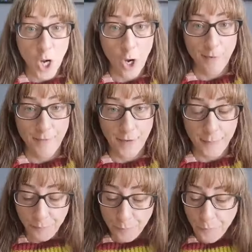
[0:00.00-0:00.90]
to
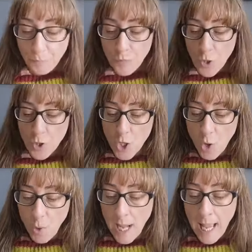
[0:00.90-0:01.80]
offer.
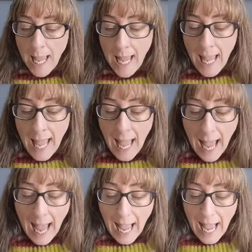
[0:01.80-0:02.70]
So
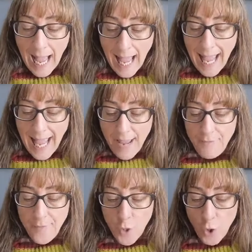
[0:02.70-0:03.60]

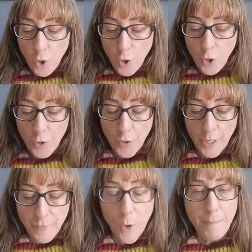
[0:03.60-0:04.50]
if you're
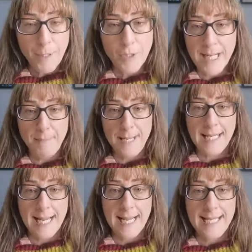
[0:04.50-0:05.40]
if you're building a
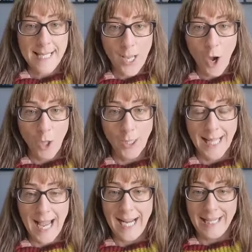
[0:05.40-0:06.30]
business
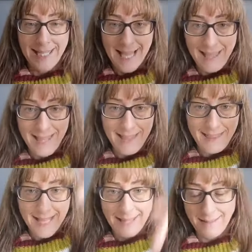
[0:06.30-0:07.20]
online, then,
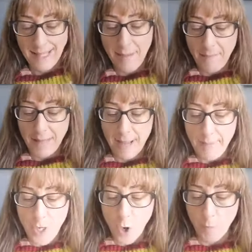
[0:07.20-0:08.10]
then, then let,
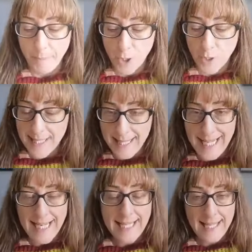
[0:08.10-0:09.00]
let me know because
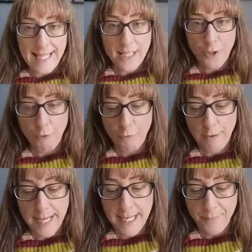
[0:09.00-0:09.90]
these these
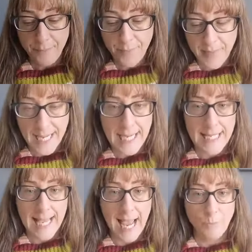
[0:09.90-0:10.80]
three
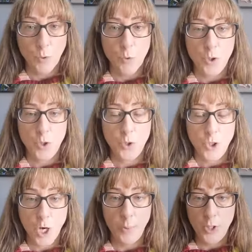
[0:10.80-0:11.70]
things that I'm going to
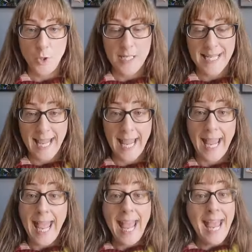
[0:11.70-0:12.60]
share with you
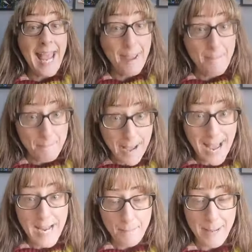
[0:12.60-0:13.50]
today, in
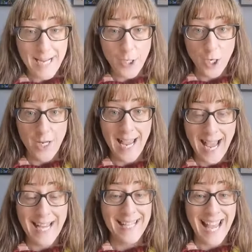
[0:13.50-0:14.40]
my
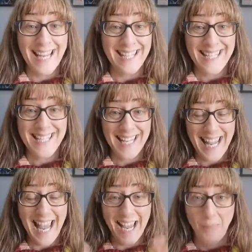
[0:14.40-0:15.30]
opinion, and and
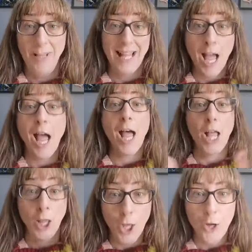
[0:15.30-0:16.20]
well,
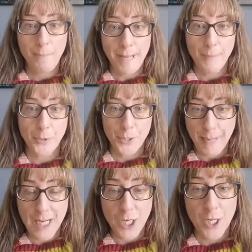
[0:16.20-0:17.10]
a, a lot of people's
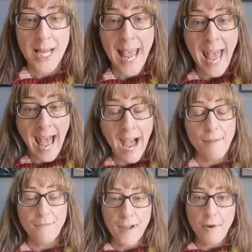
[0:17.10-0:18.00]
opinion,
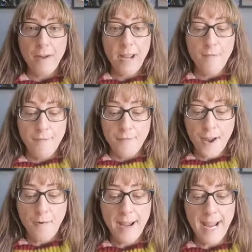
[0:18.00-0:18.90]
are very
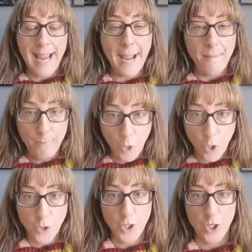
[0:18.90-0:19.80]
very
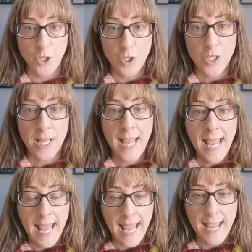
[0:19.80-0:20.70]
important
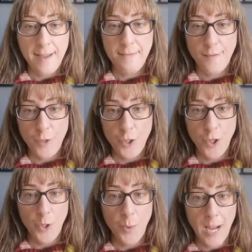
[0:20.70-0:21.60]
if
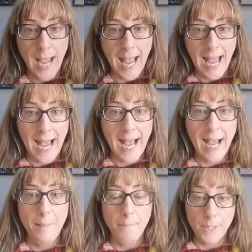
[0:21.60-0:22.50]
you
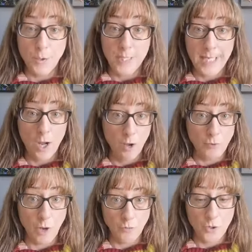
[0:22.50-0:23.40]
are building
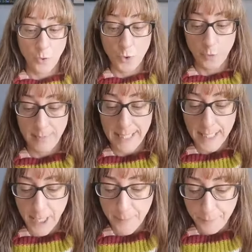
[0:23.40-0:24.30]
on, on social
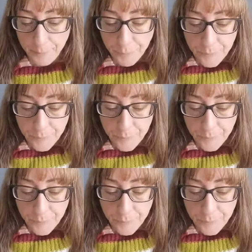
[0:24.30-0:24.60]
media.